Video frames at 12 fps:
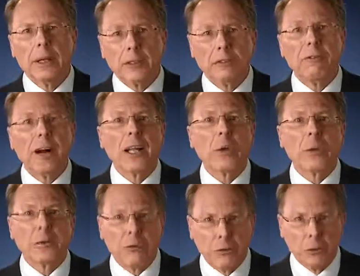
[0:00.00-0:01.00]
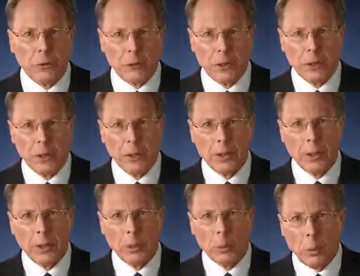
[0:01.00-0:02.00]
is following suit
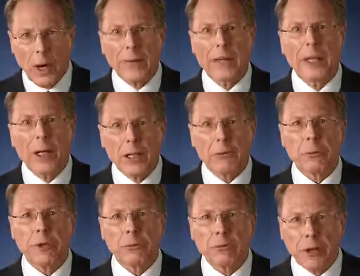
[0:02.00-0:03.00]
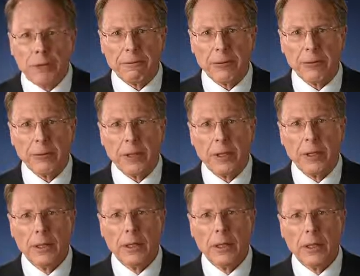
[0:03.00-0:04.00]
while the country suffers.
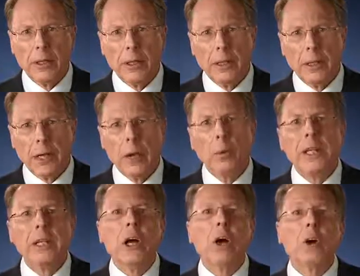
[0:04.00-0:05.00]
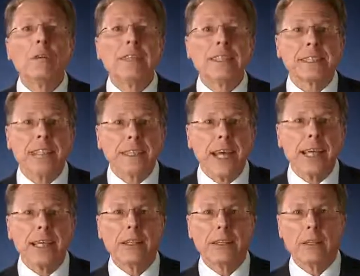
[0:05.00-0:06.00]
And we know that a
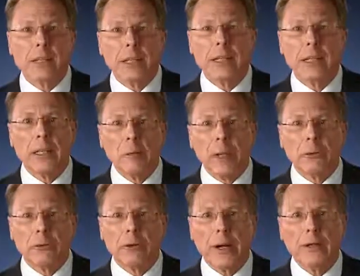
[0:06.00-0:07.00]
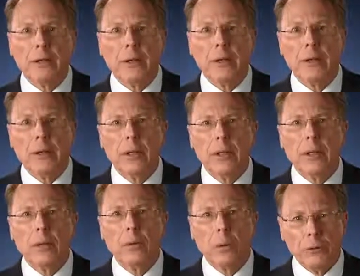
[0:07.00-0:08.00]
second Clinton administration
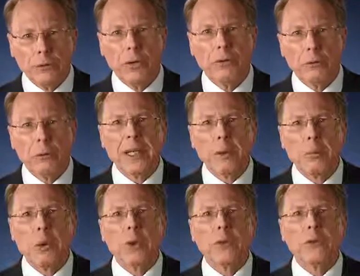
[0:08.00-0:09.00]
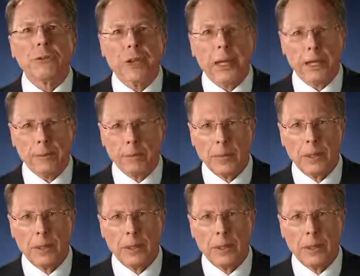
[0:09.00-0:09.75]
will just mean more of the same.